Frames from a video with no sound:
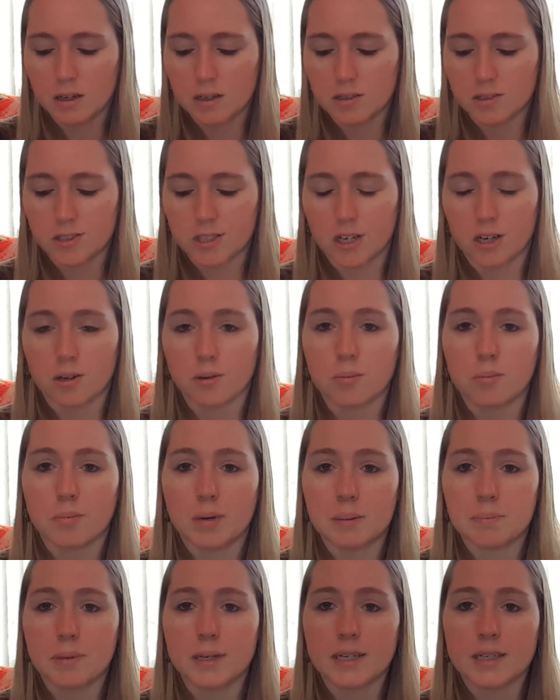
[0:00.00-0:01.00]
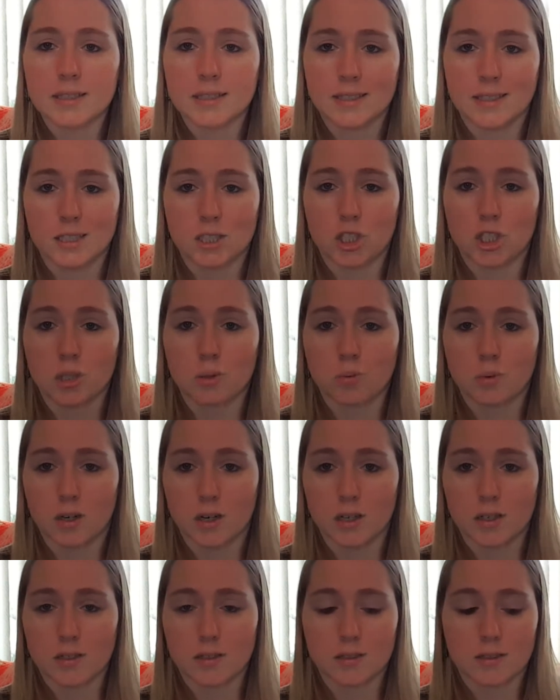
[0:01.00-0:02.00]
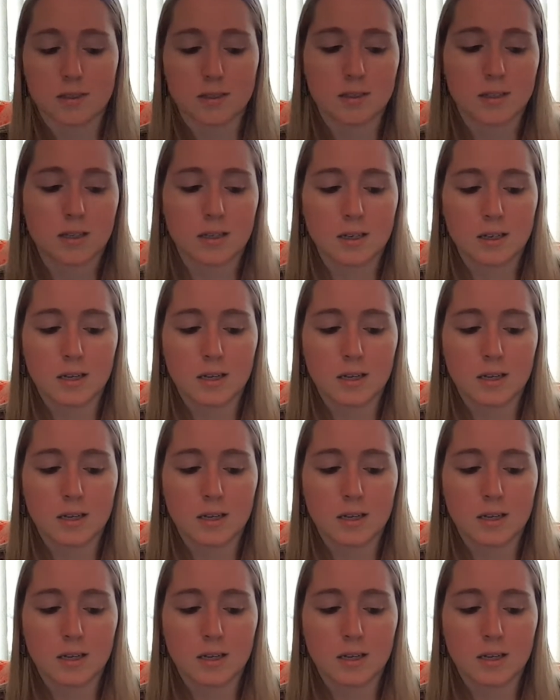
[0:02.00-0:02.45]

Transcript: So, my biggest issue was